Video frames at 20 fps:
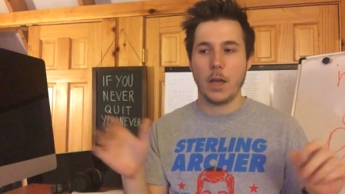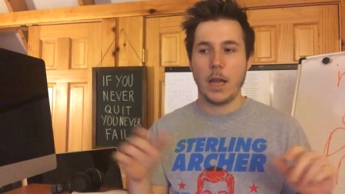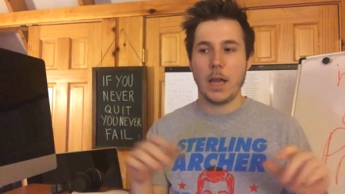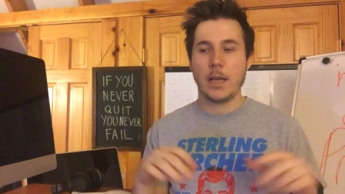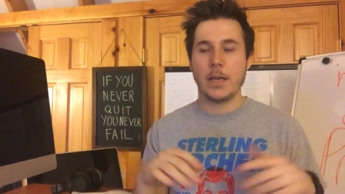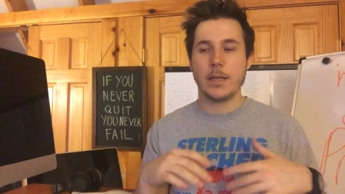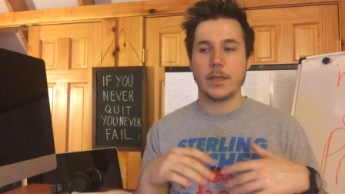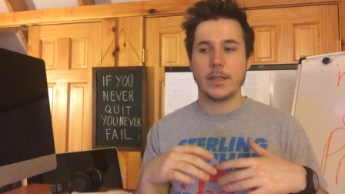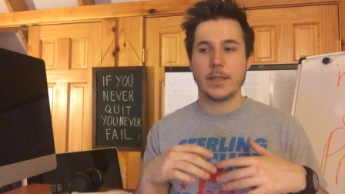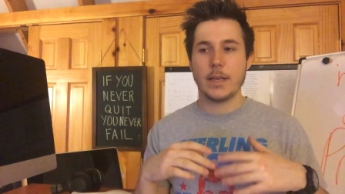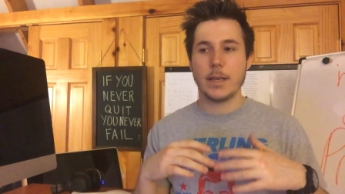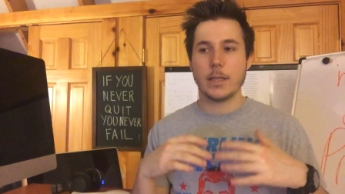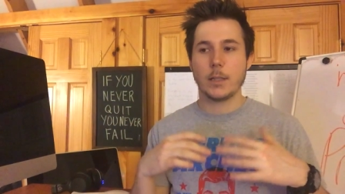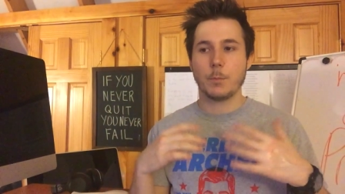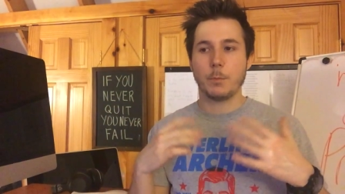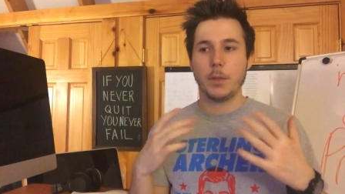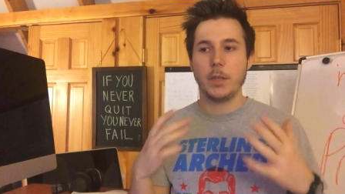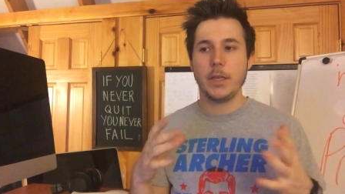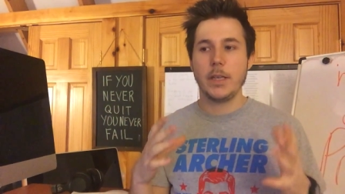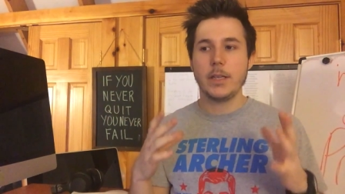and it
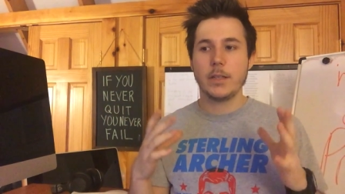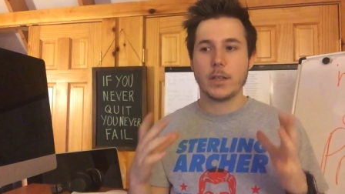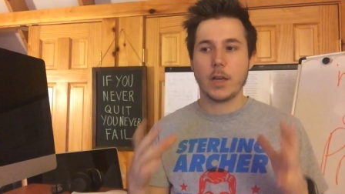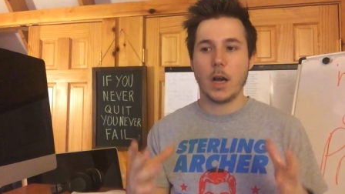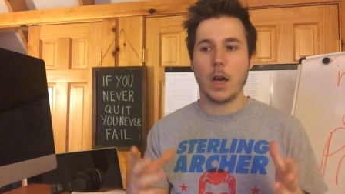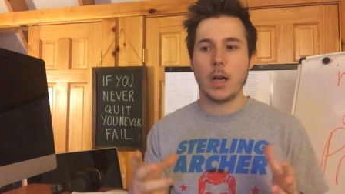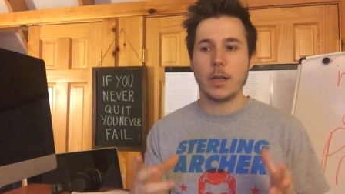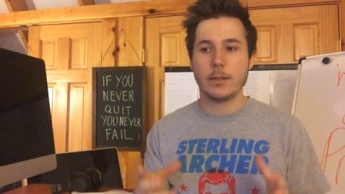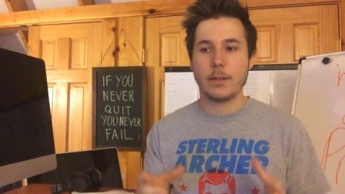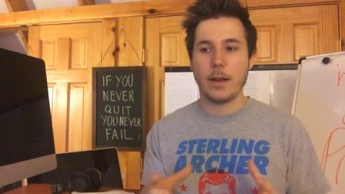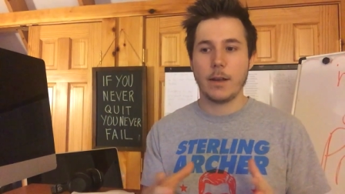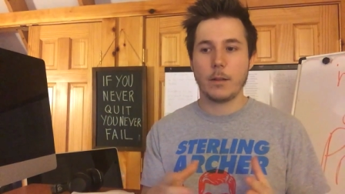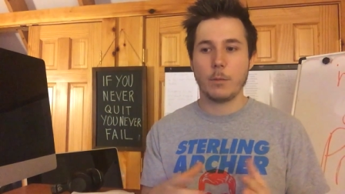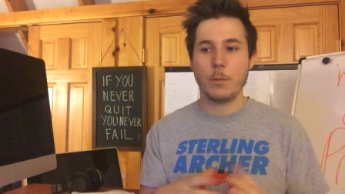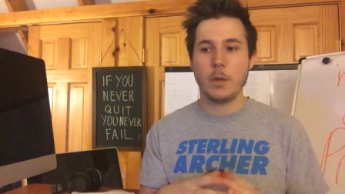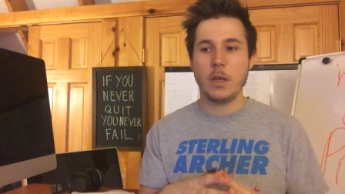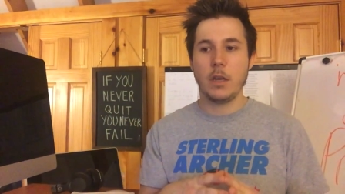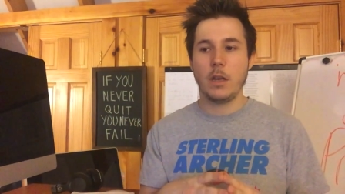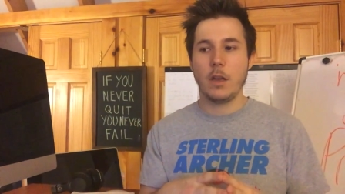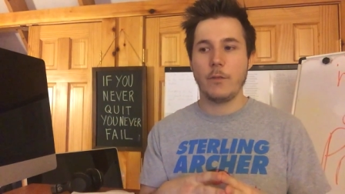says, please contact
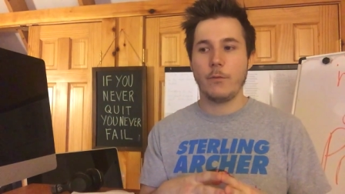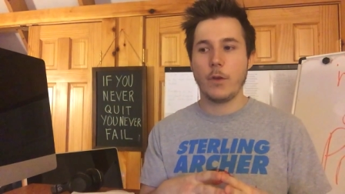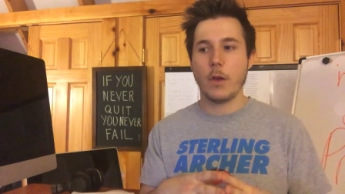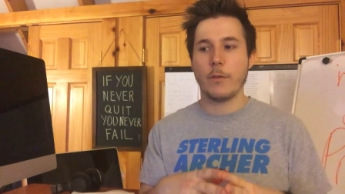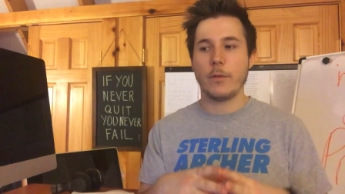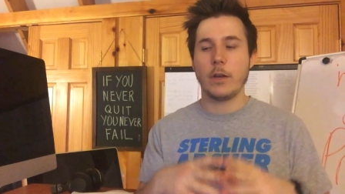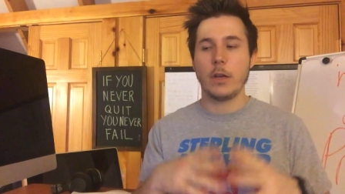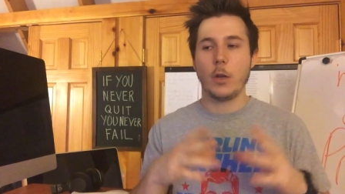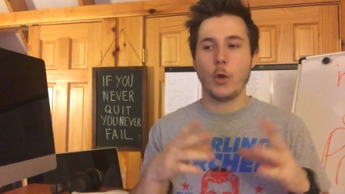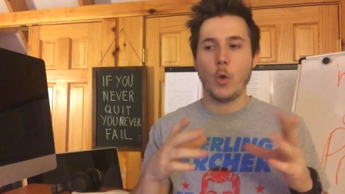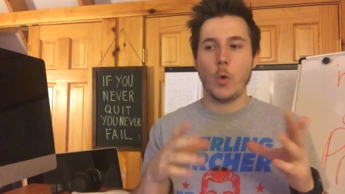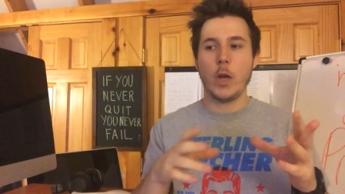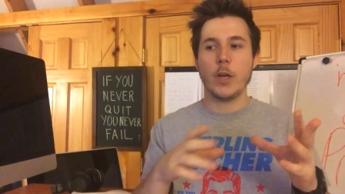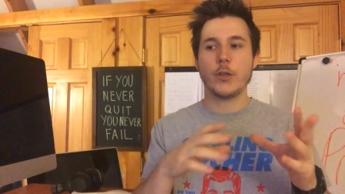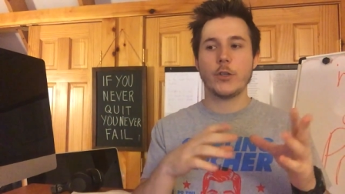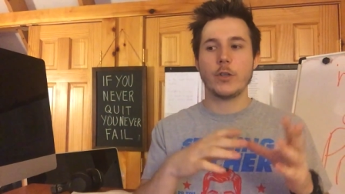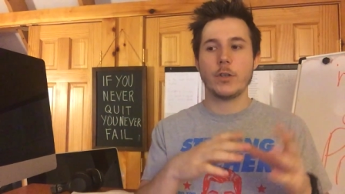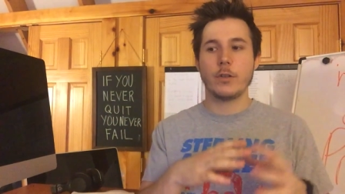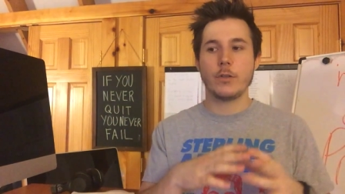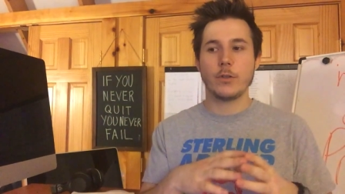me if you have any
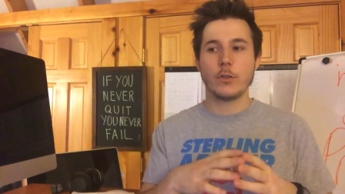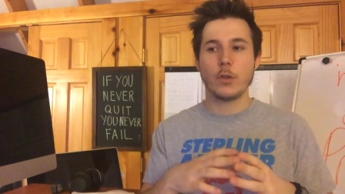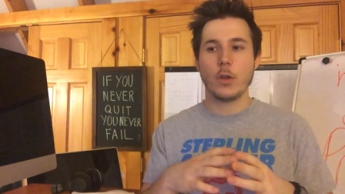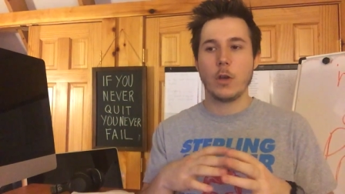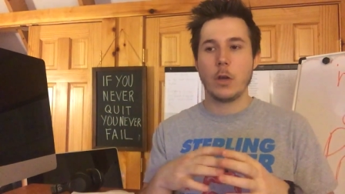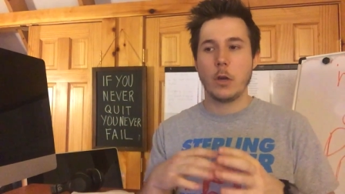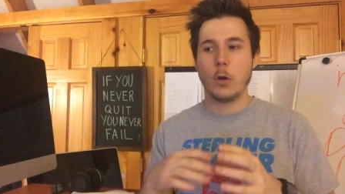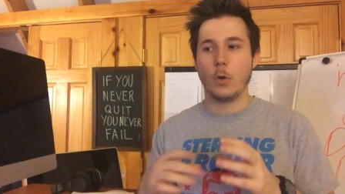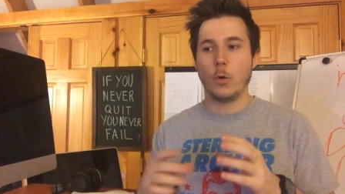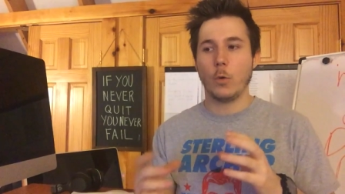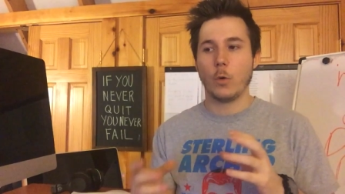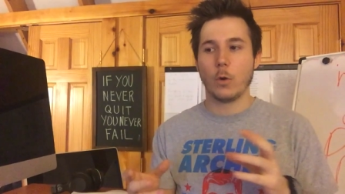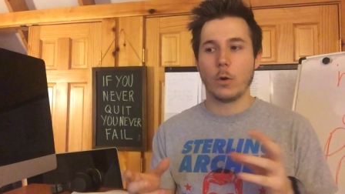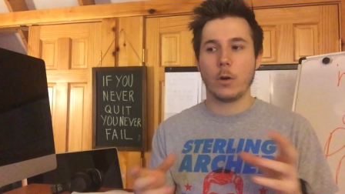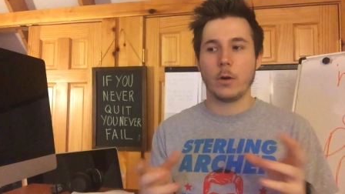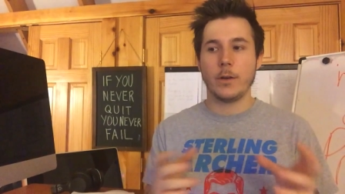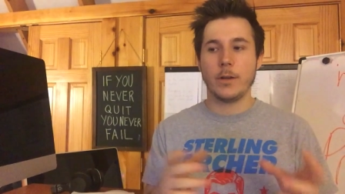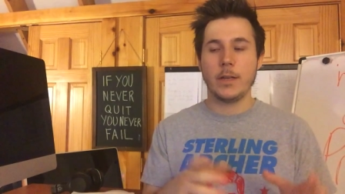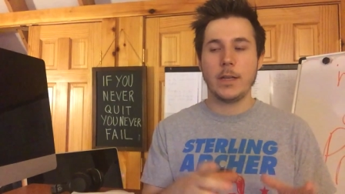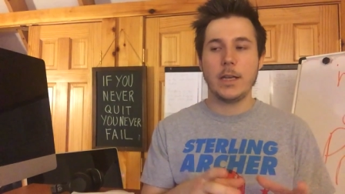questions
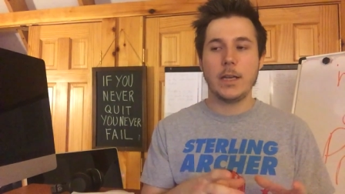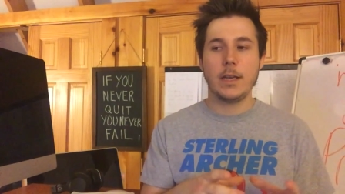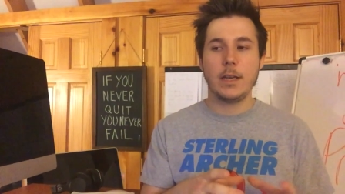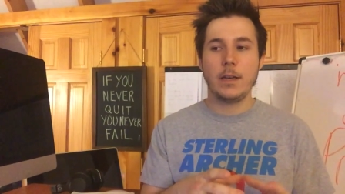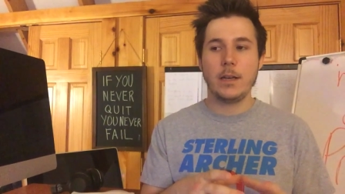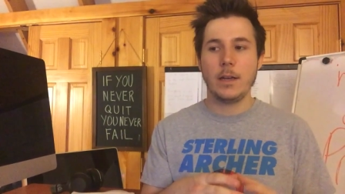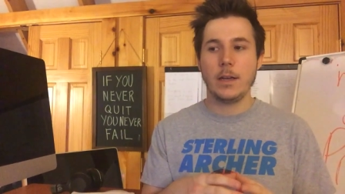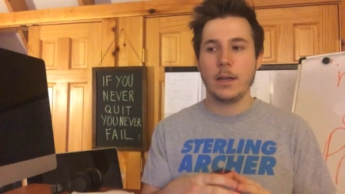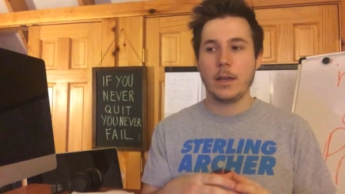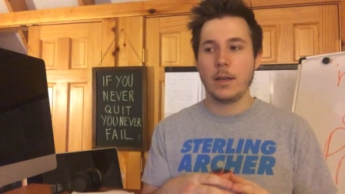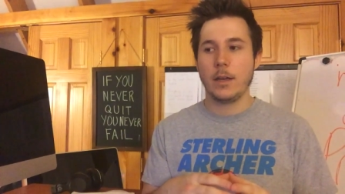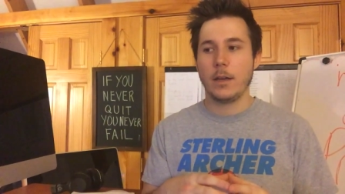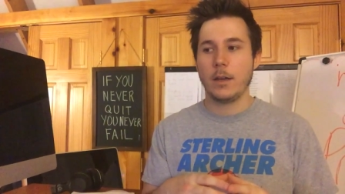or need